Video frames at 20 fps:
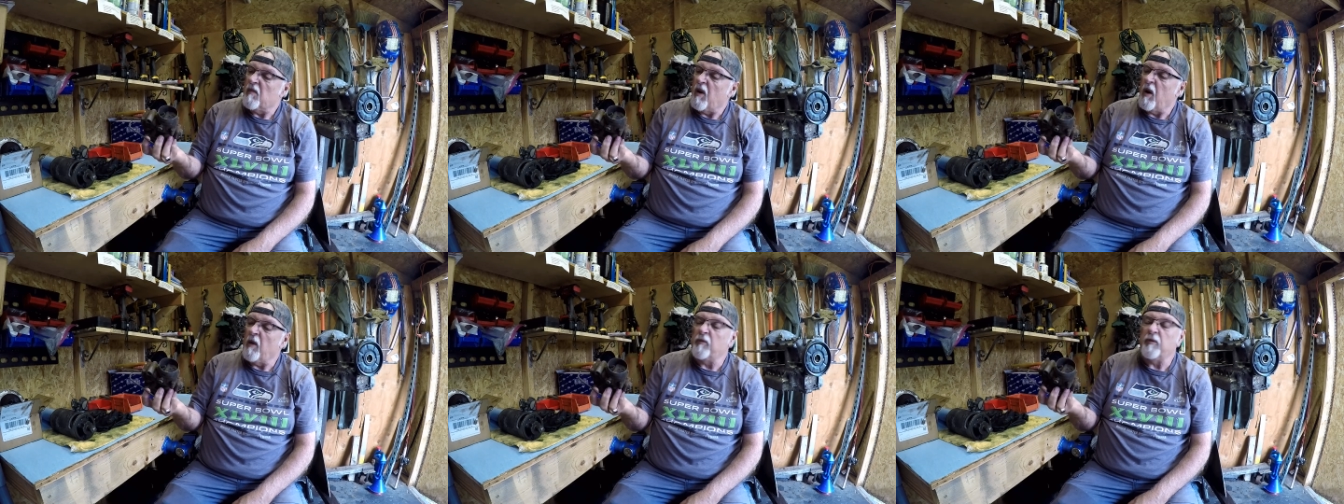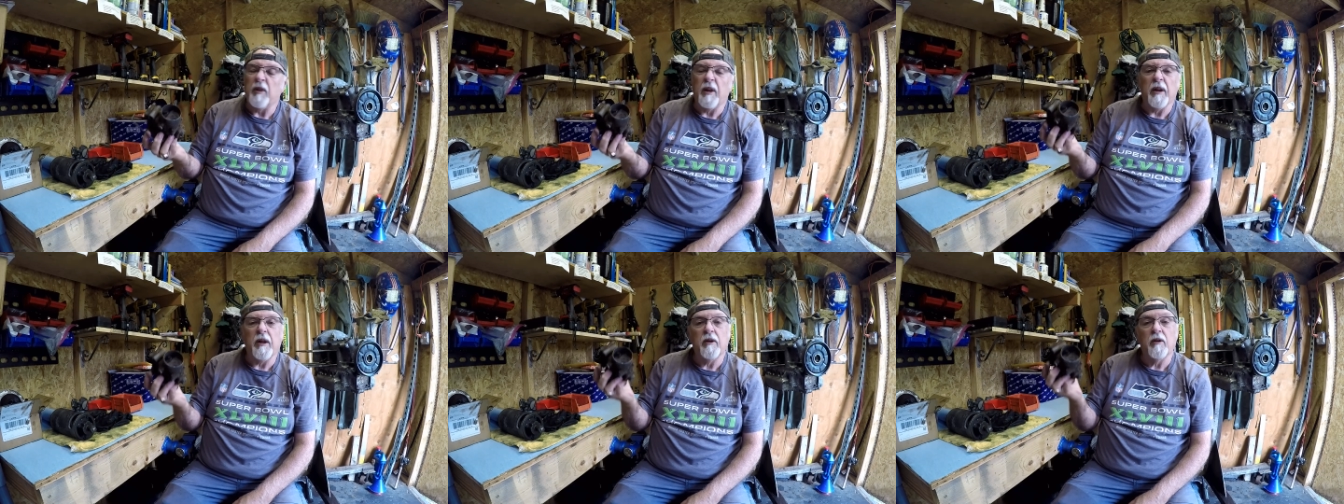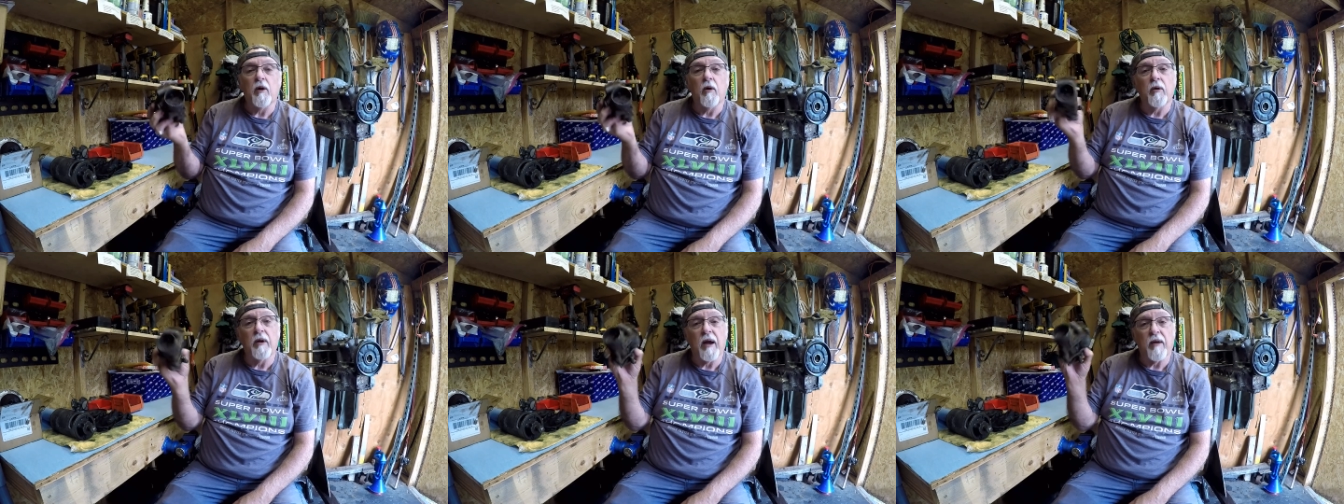hopefully
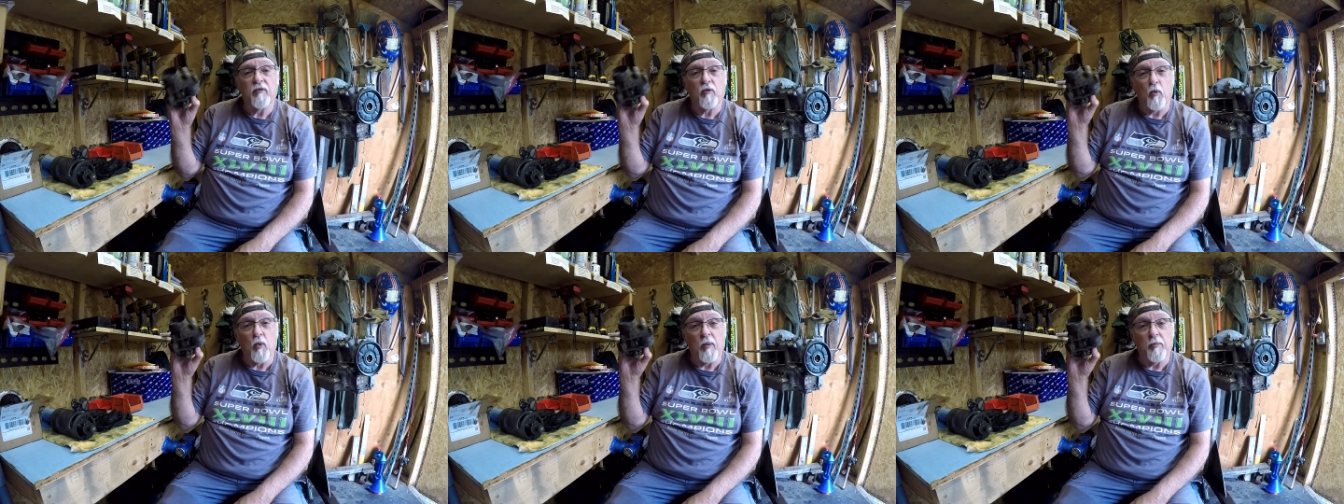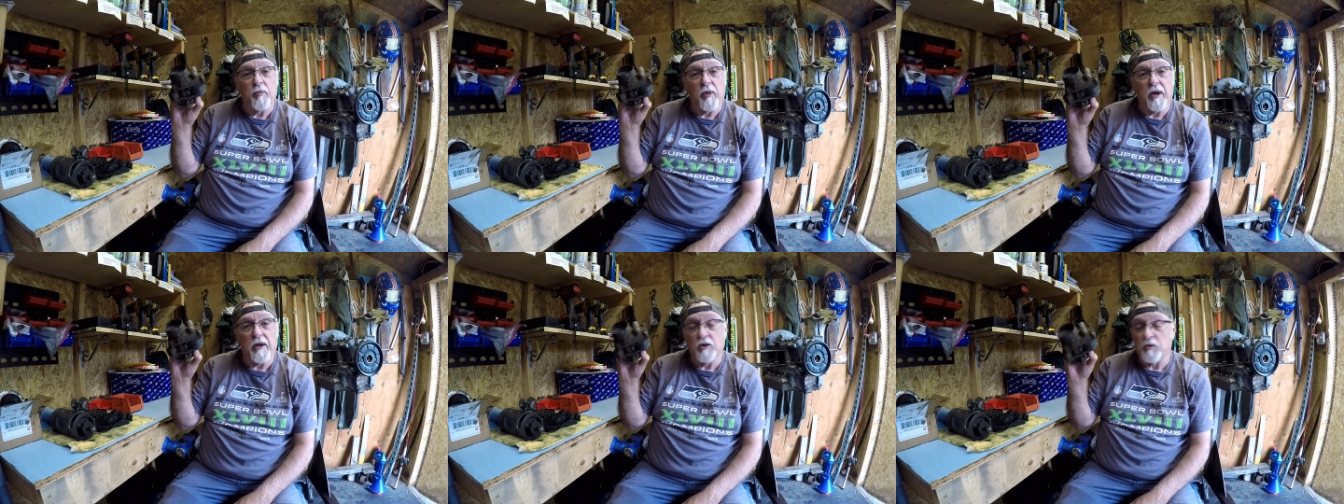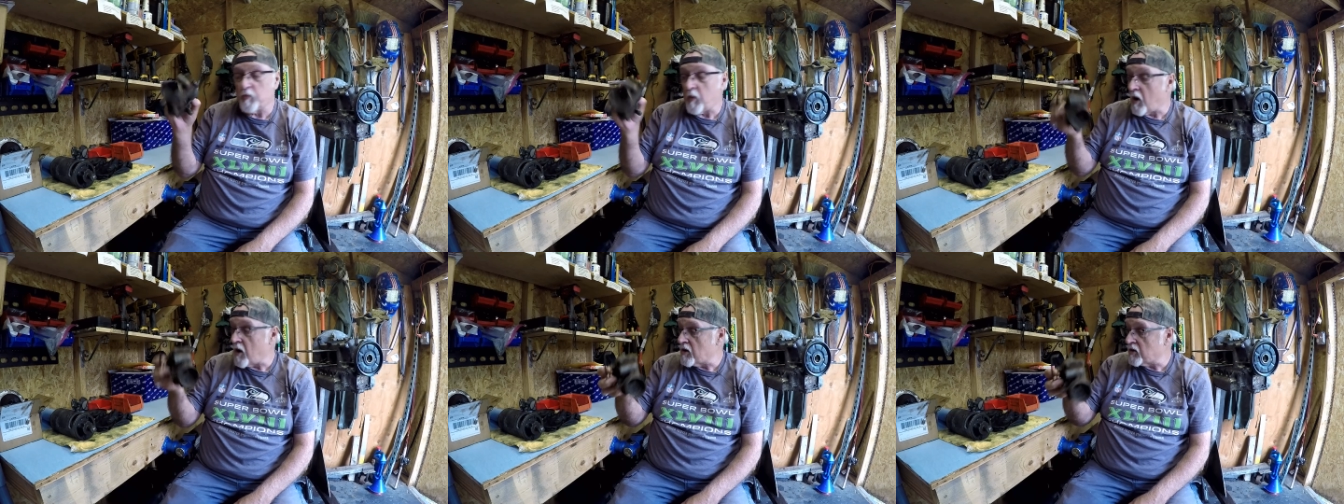don't have to
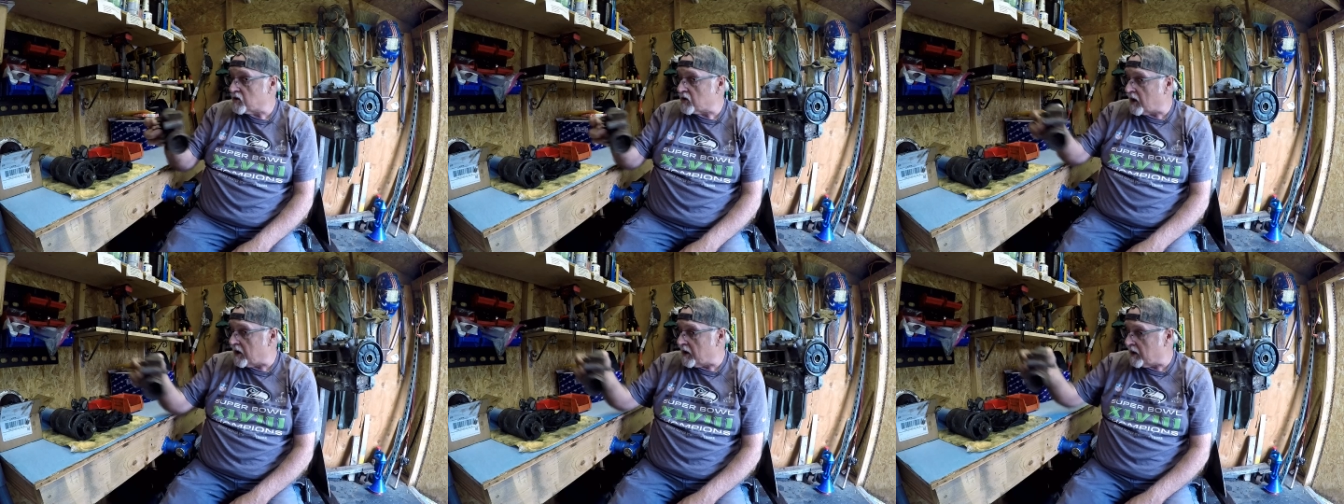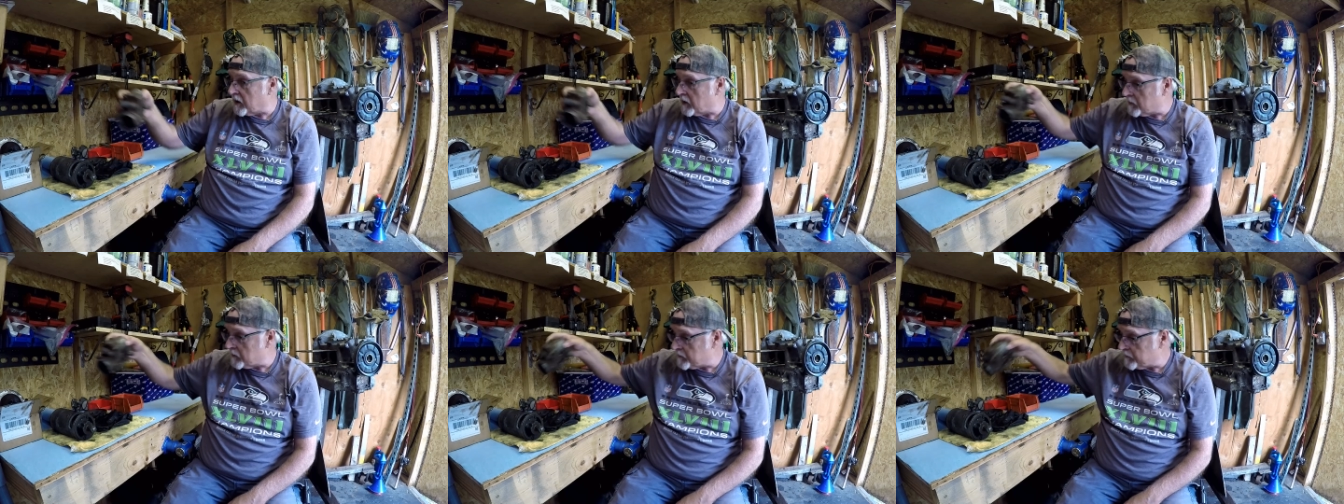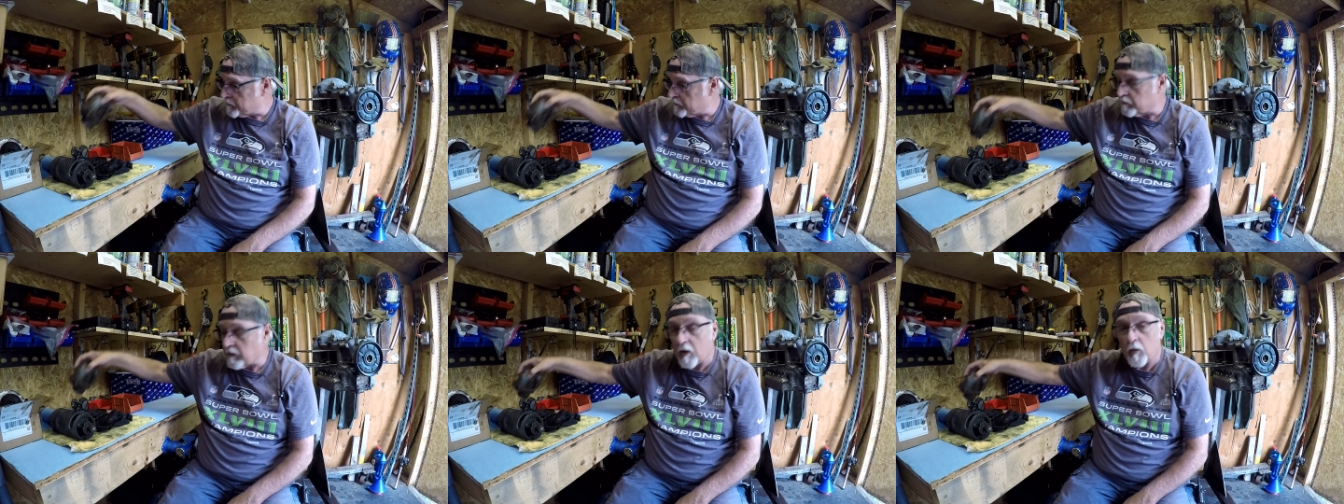replace parts on
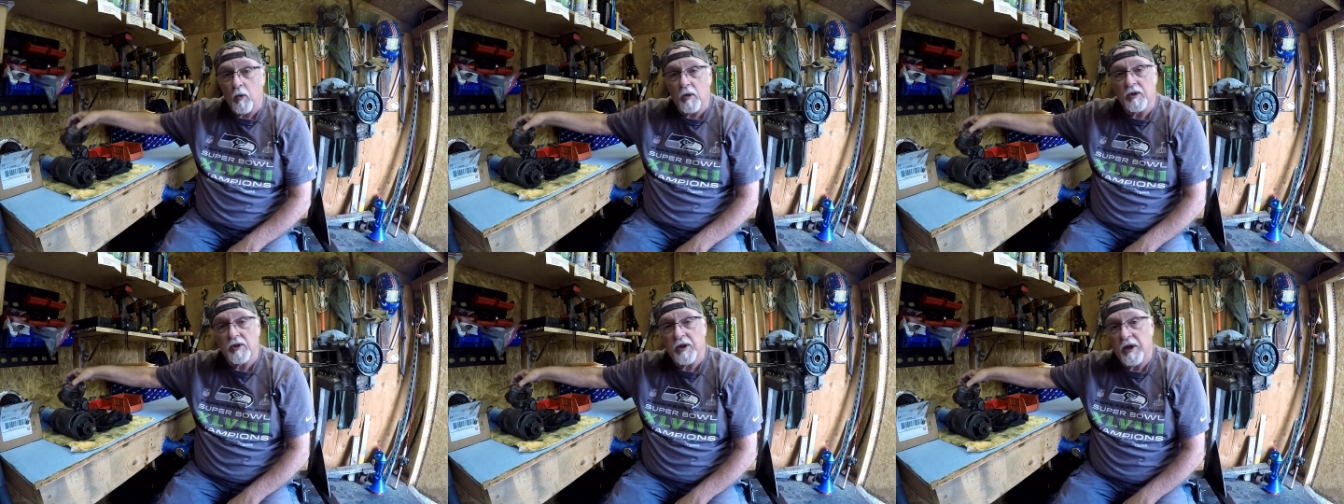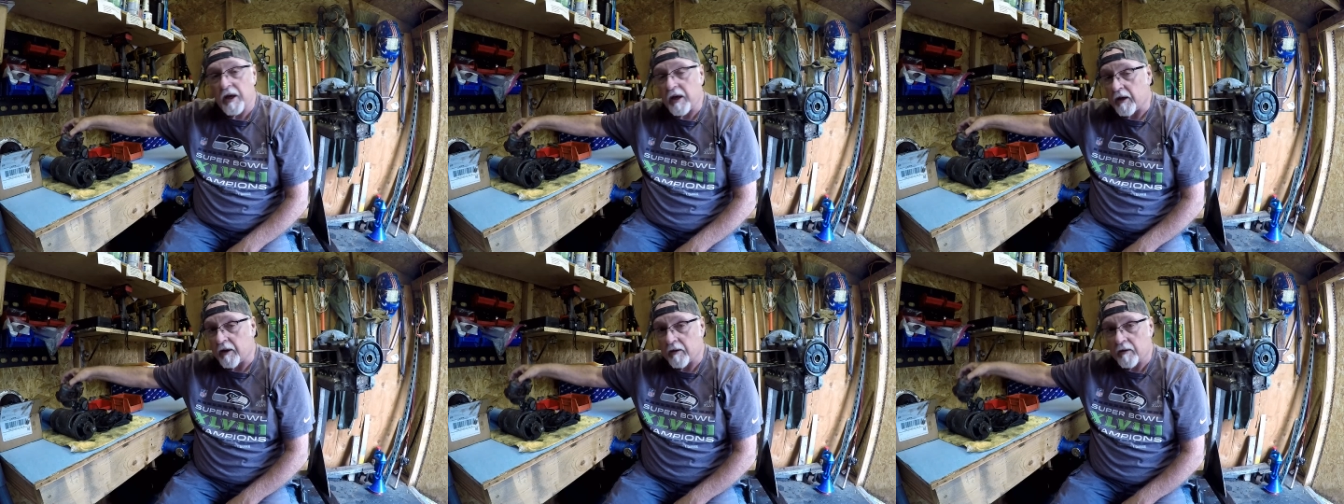it. But we'll see.